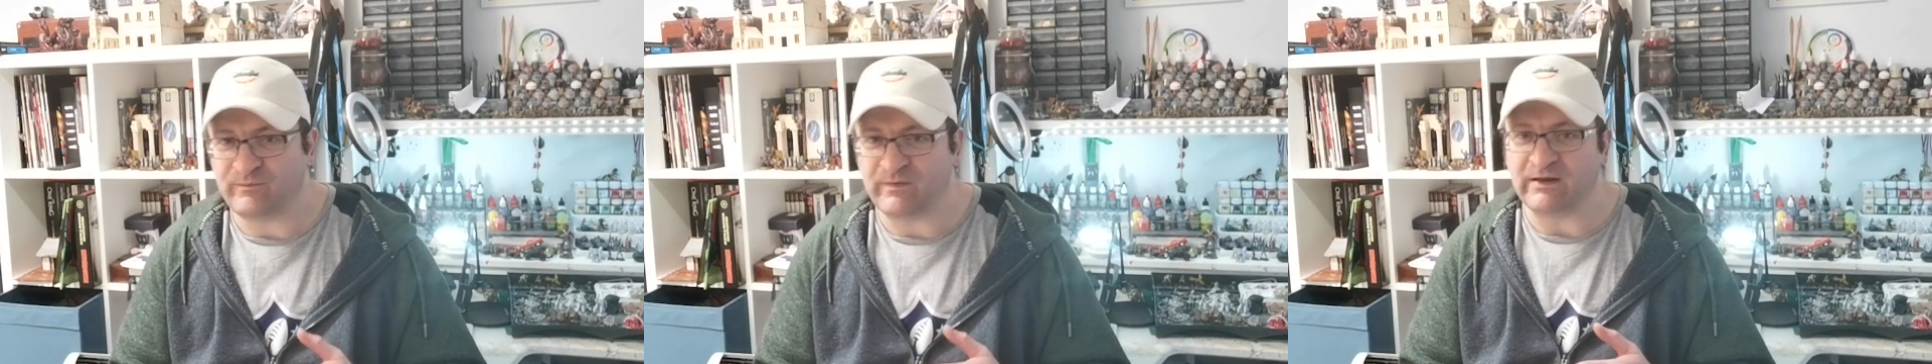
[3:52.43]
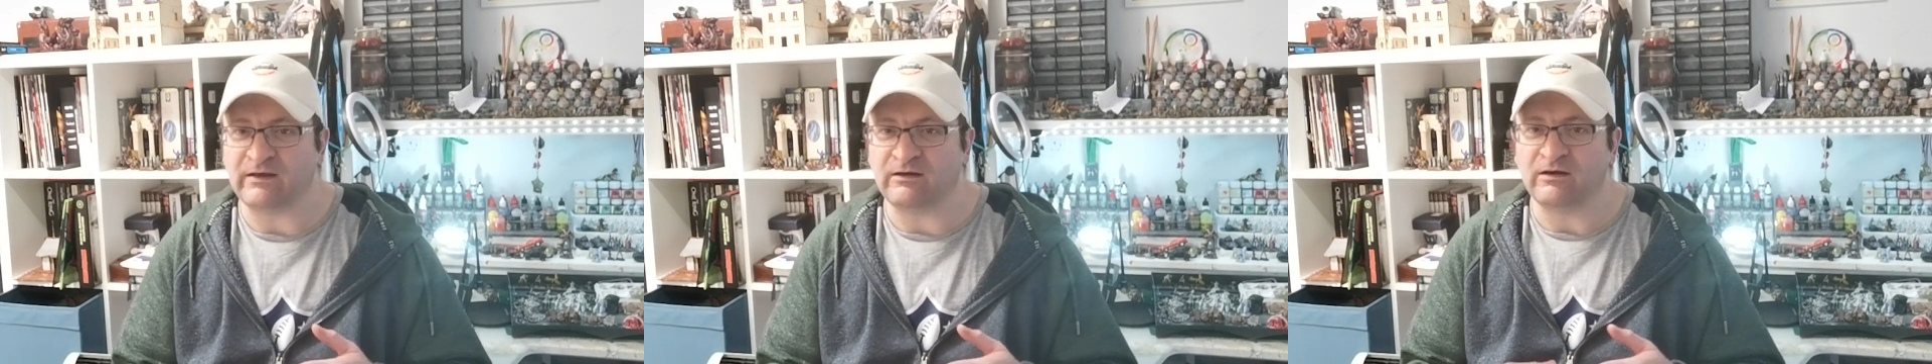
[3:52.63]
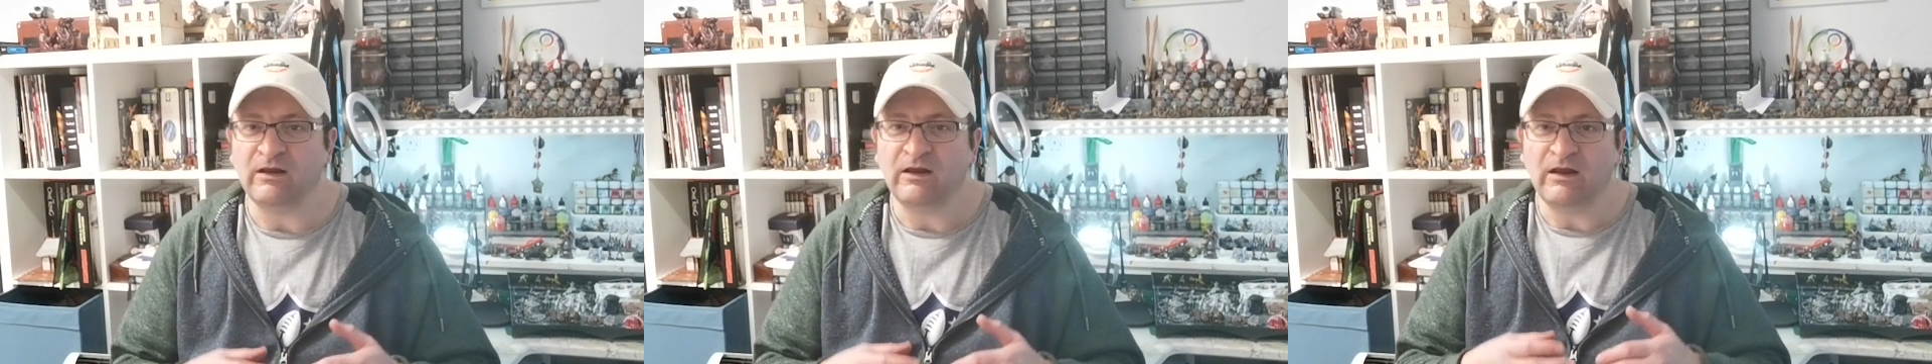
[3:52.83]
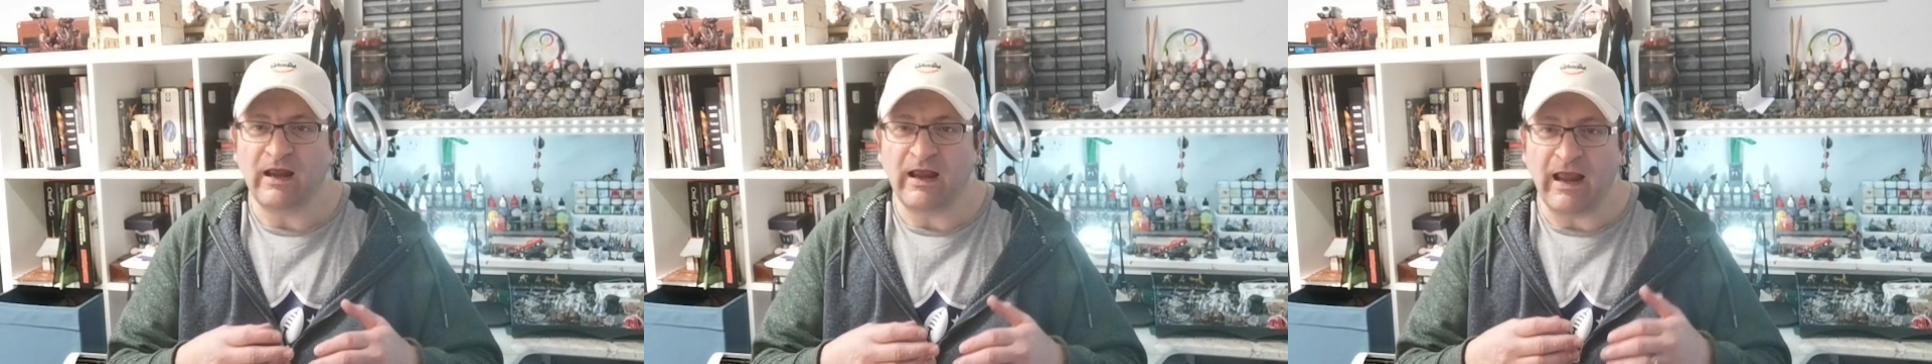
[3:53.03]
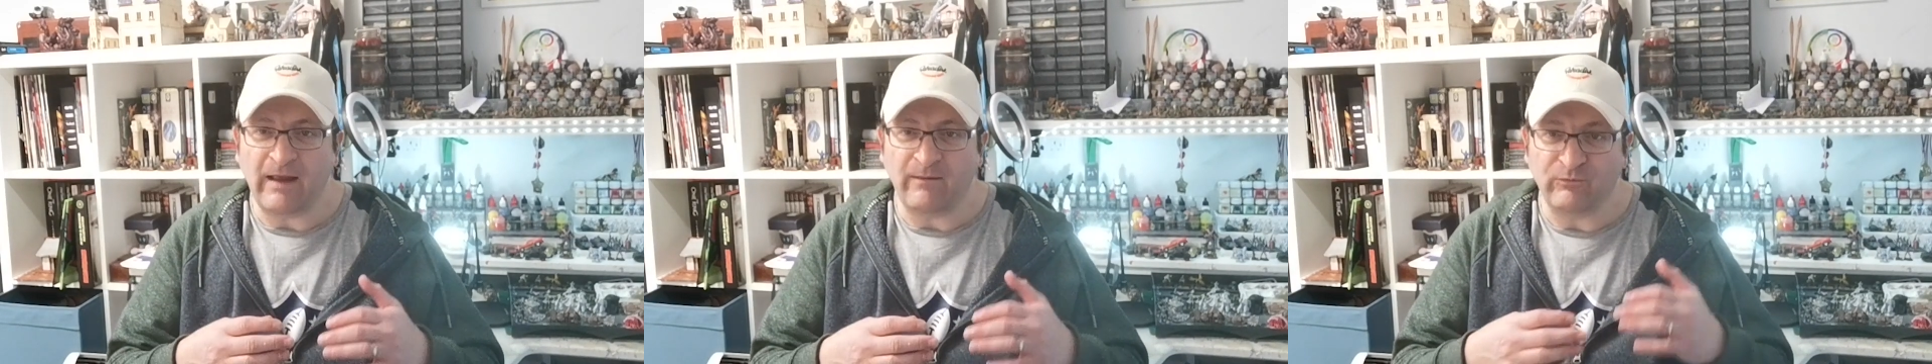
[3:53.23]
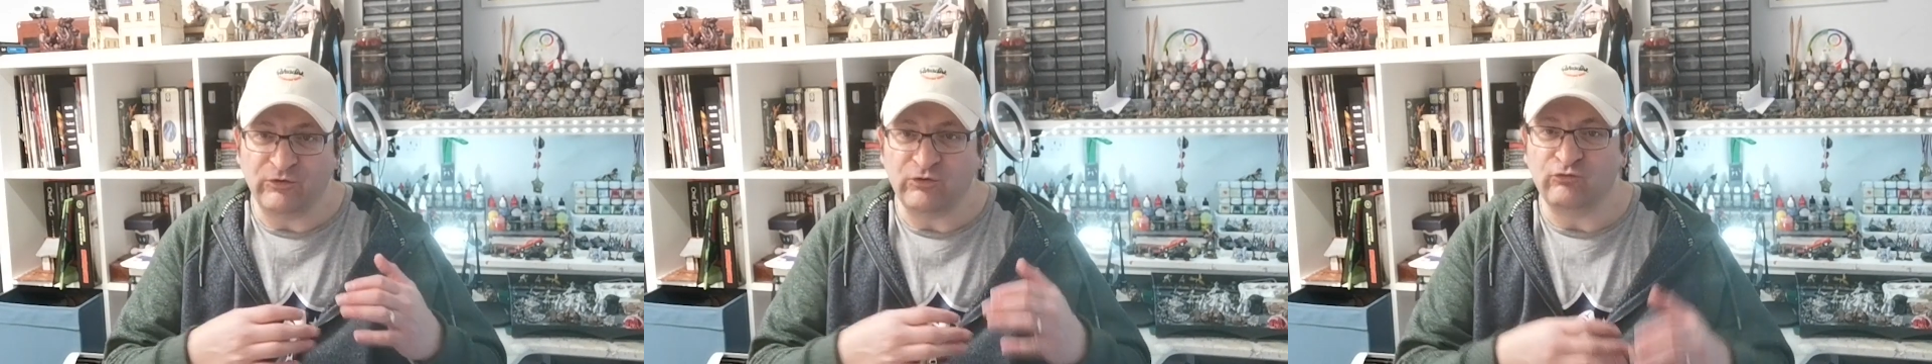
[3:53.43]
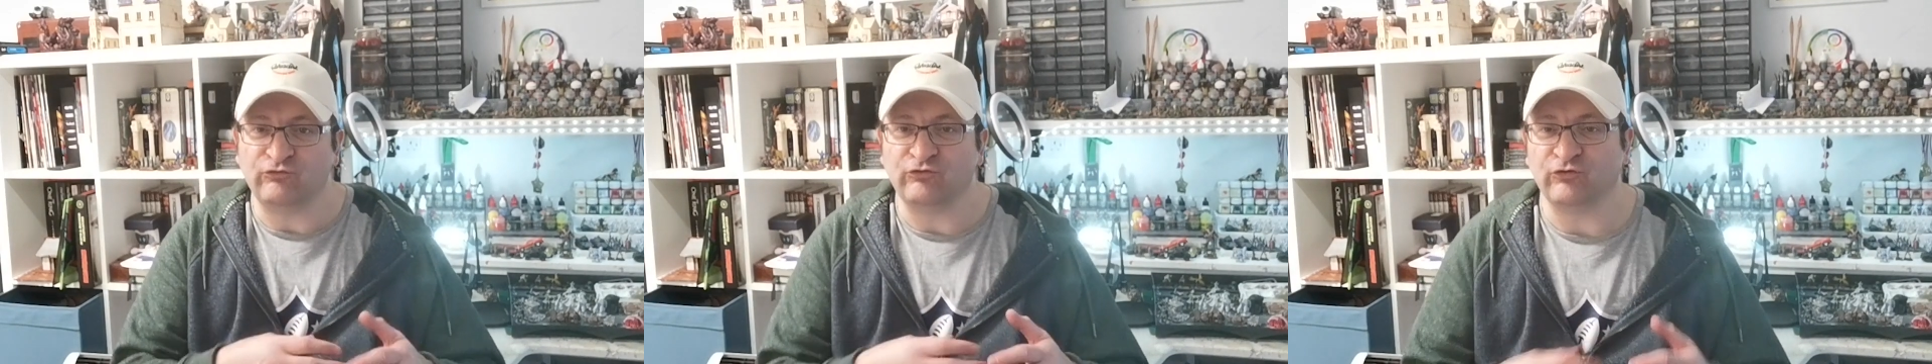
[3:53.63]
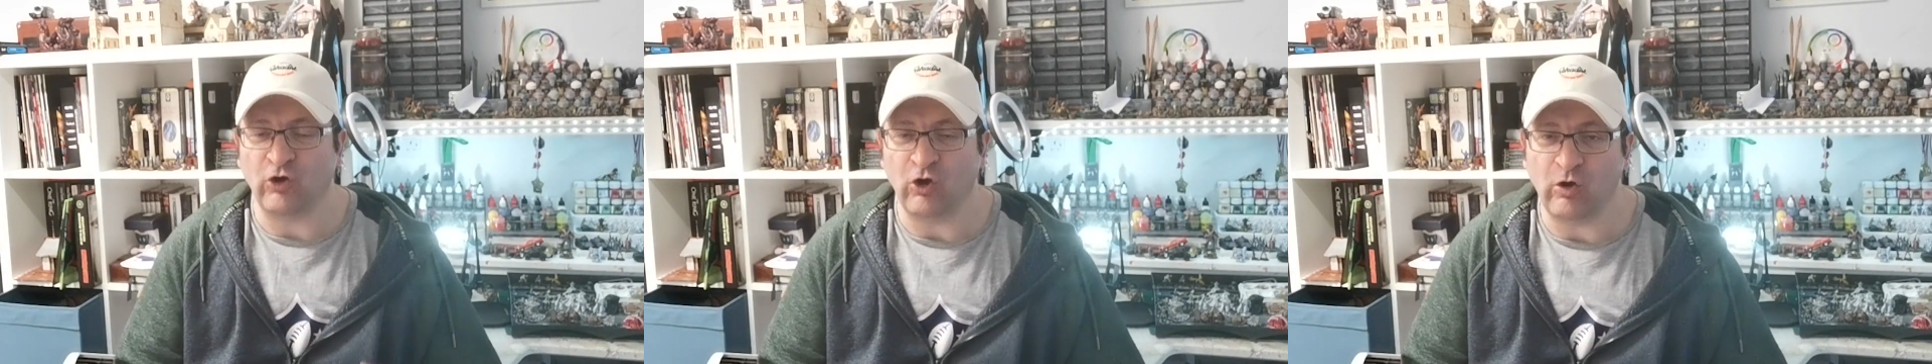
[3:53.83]
being new
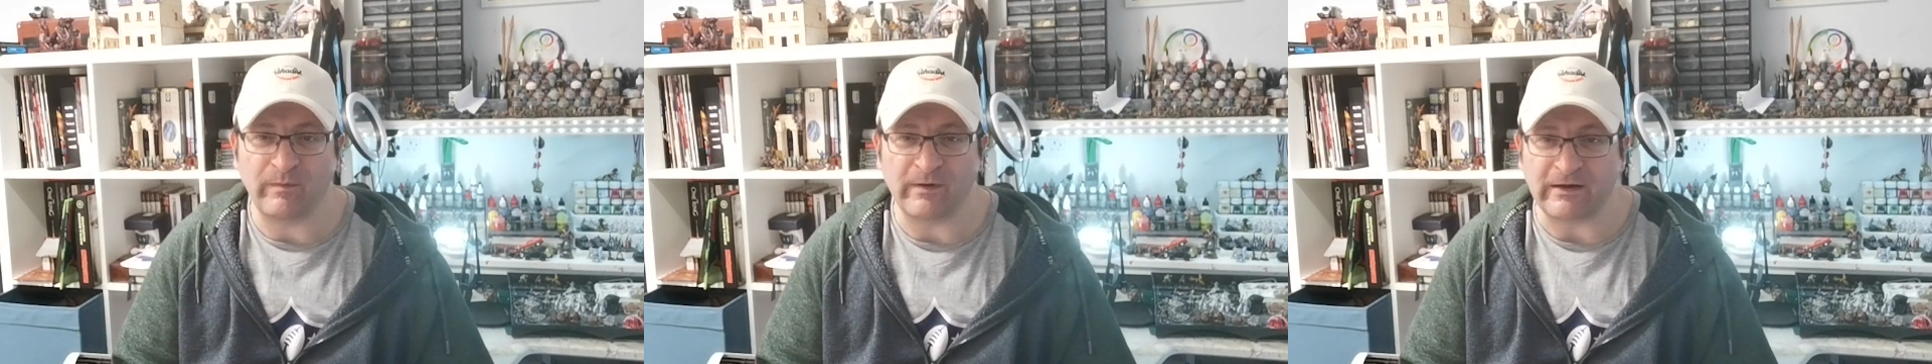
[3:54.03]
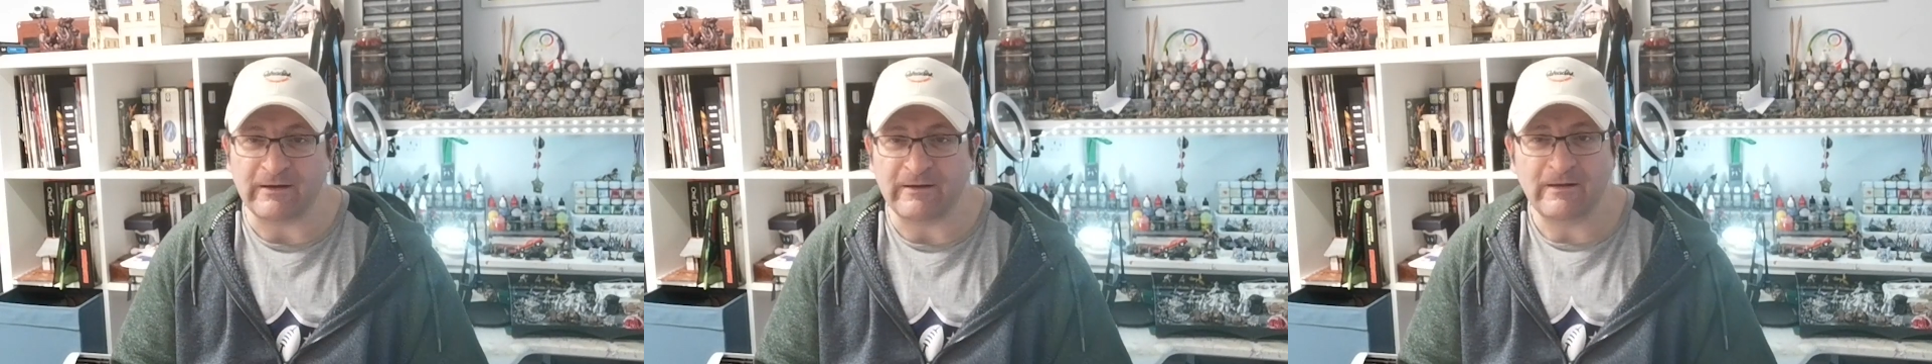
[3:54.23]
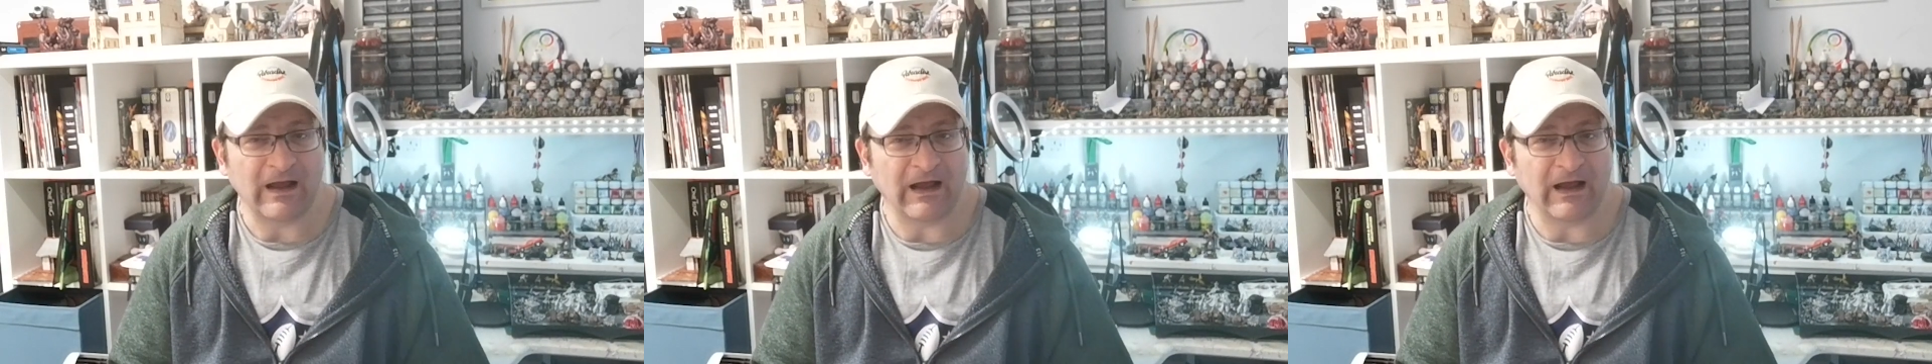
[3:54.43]
to the hobby,